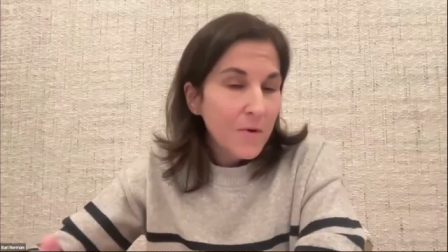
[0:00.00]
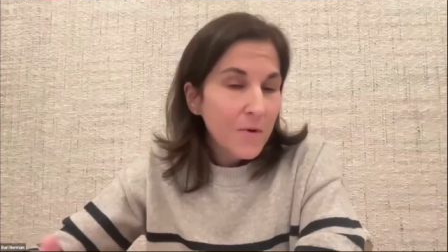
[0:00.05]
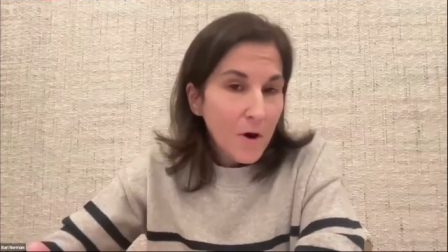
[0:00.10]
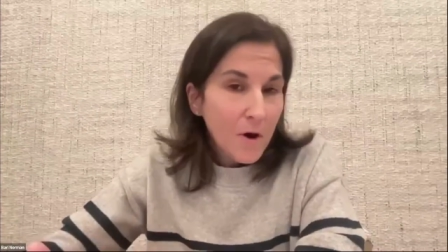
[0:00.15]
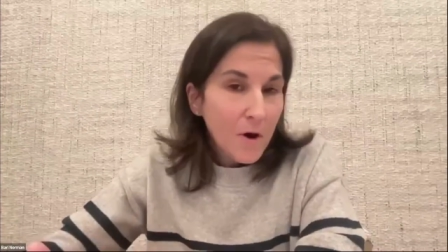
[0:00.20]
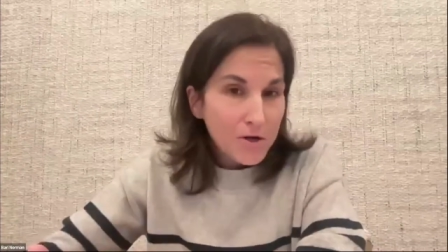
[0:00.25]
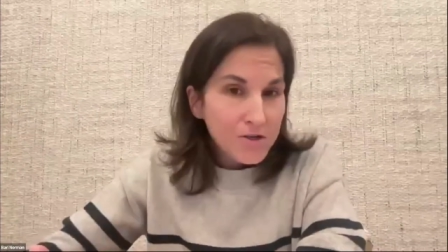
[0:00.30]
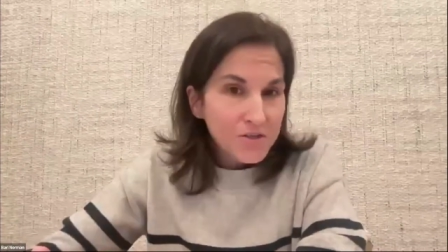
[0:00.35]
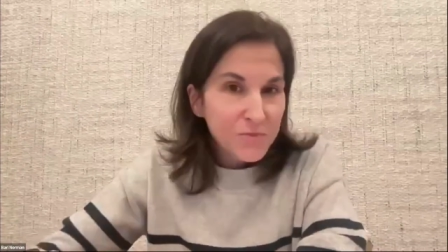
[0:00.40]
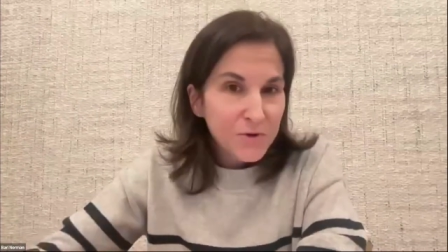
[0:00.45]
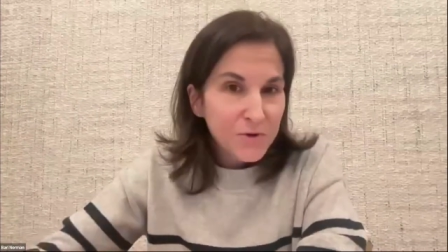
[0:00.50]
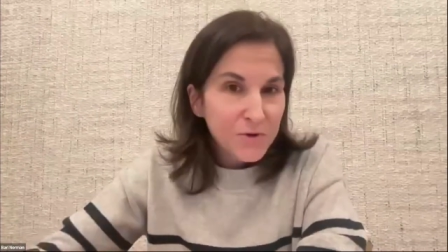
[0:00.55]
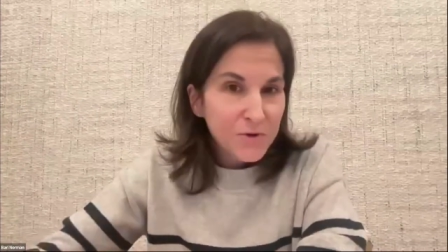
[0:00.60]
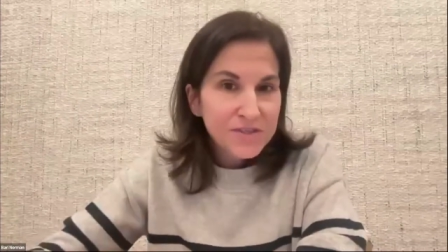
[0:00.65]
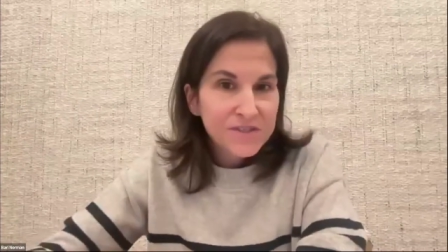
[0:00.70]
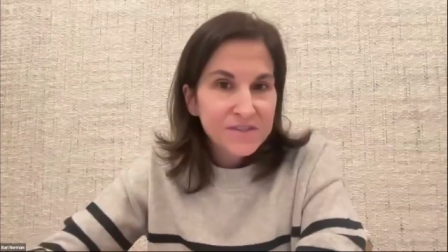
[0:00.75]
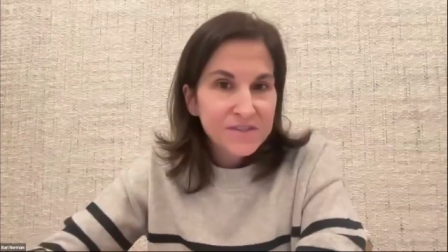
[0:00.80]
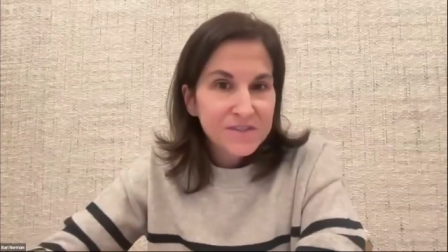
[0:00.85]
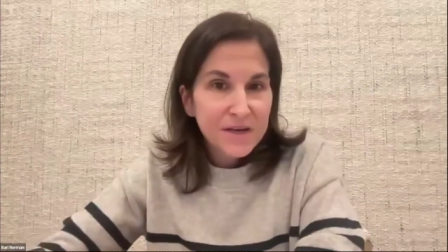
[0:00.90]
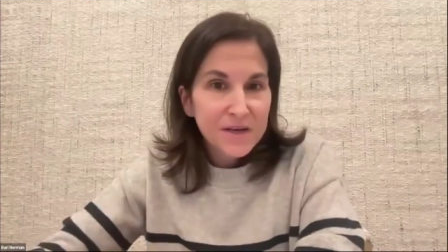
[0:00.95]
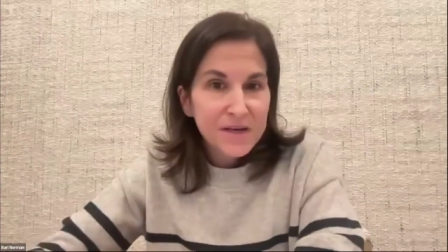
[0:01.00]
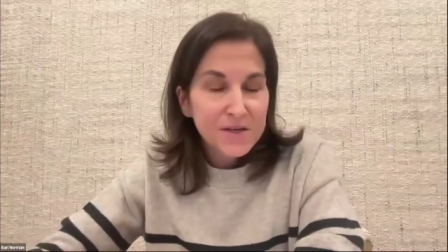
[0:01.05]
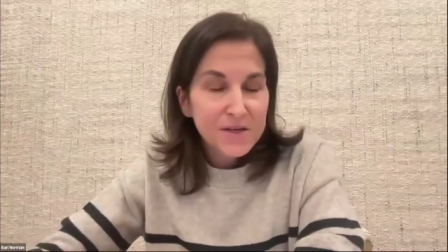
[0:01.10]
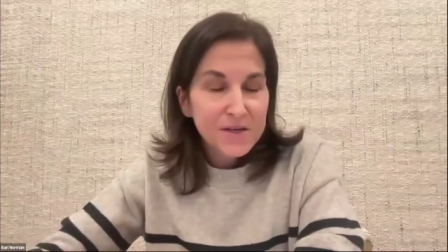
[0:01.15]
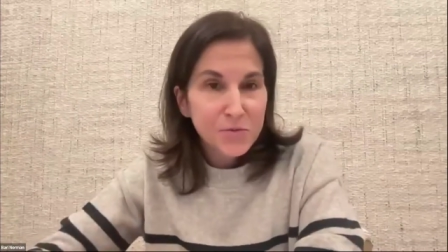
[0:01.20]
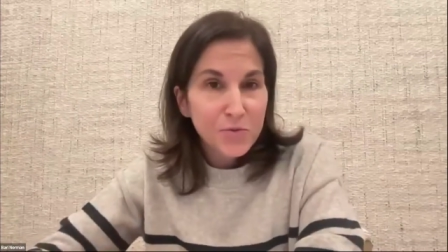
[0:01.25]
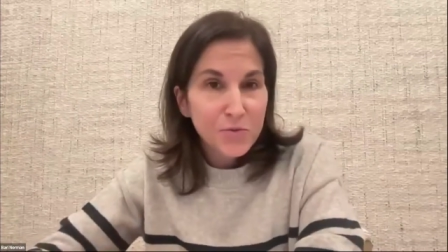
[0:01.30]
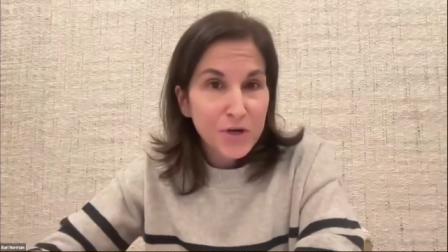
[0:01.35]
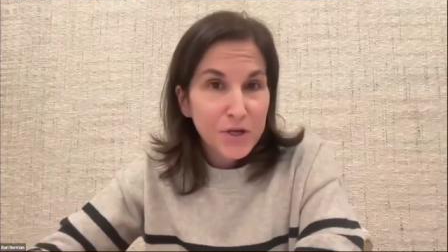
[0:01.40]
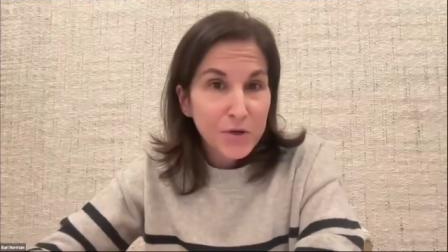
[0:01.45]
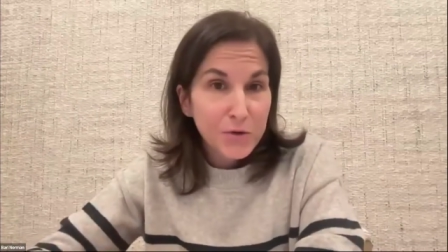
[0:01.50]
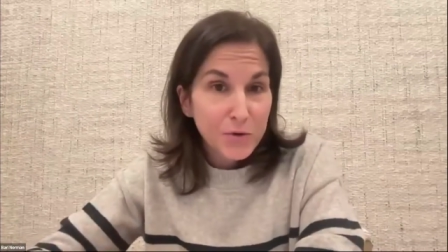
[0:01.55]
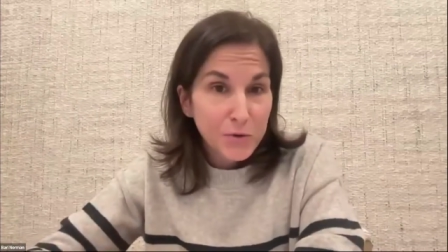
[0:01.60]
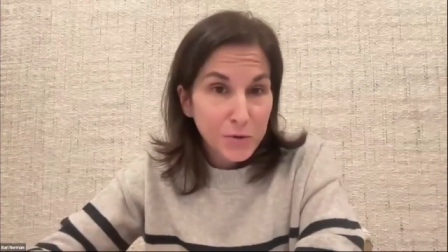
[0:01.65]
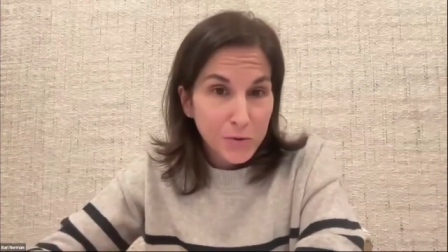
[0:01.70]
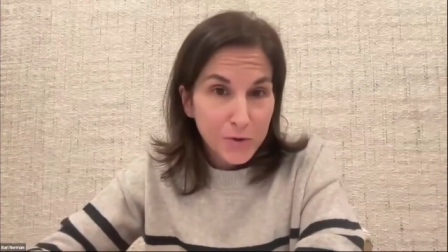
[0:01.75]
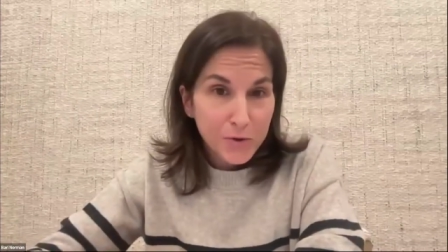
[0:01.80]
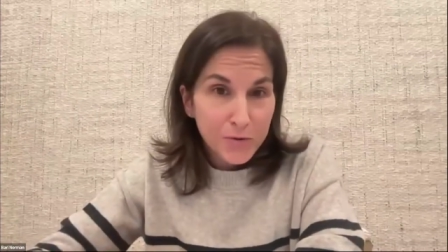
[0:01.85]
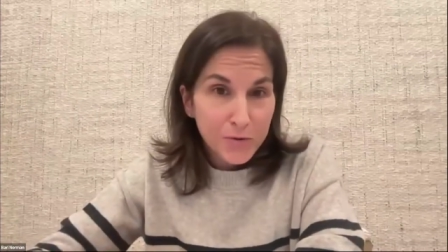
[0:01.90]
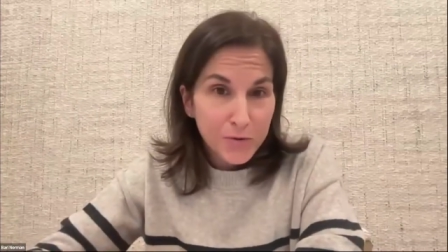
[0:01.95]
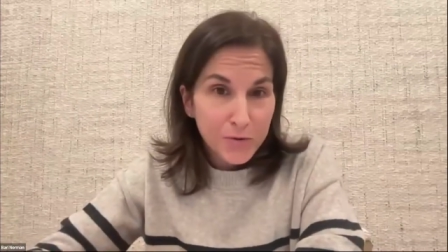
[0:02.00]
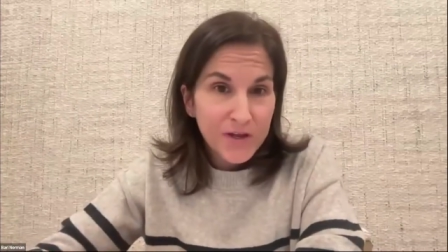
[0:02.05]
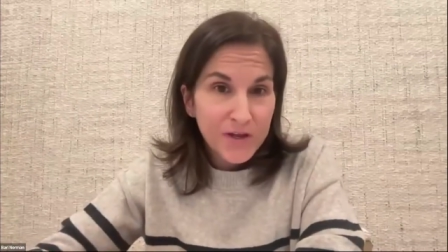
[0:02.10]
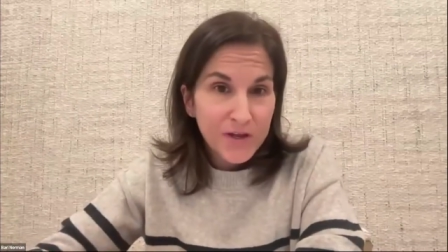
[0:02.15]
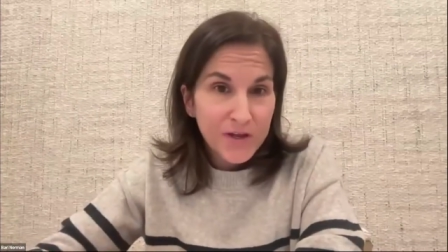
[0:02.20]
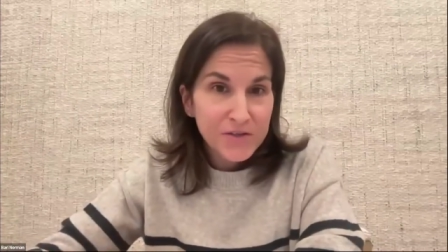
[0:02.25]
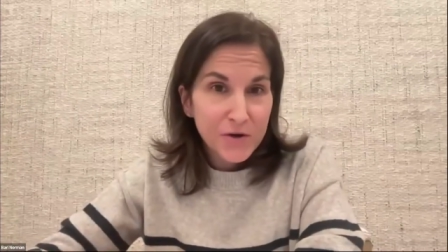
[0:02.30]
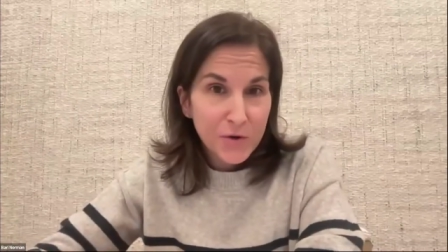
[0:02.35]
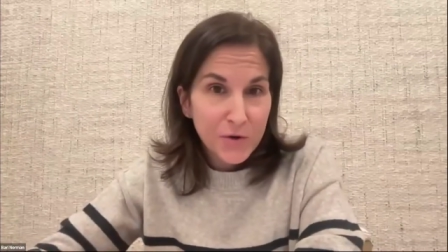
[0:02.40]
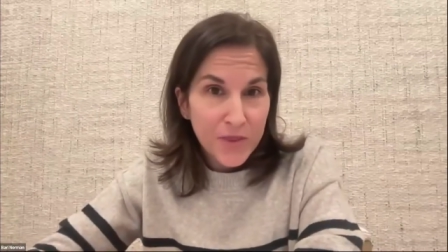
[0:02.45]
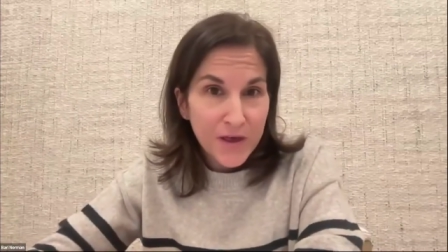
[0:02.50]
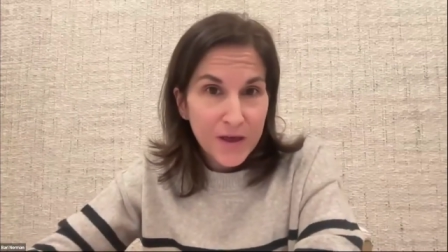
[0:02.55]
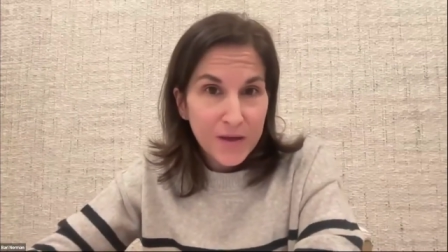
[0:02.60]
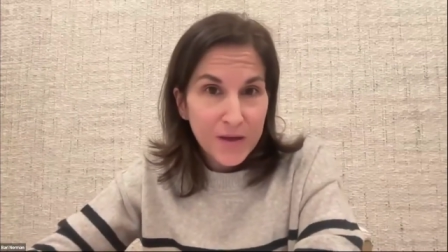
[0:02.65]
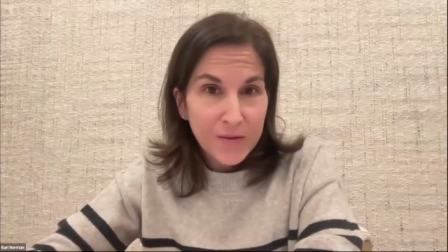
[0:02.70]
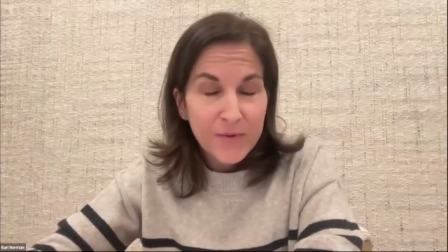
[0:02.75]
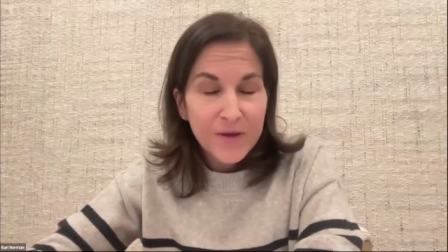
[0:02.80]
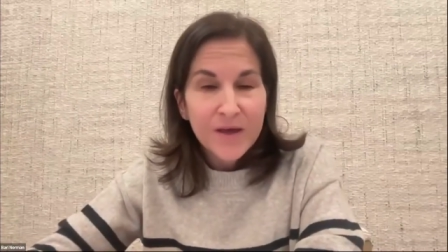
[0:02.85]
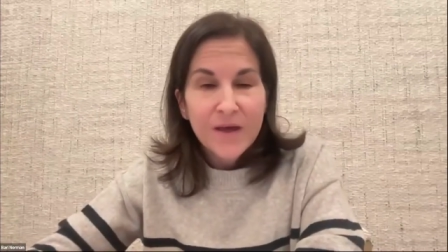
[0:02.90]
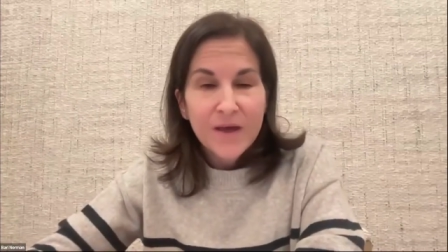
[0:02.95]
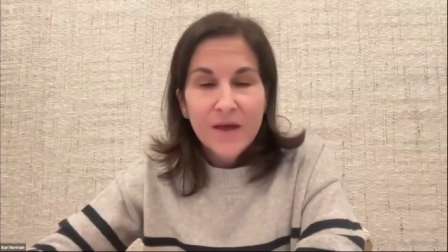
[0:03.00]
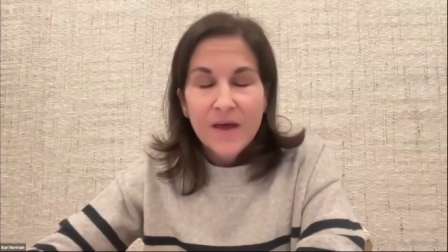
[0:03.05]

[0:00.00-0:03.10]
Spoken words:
our experience is that kids are pretty cool when you get to know them.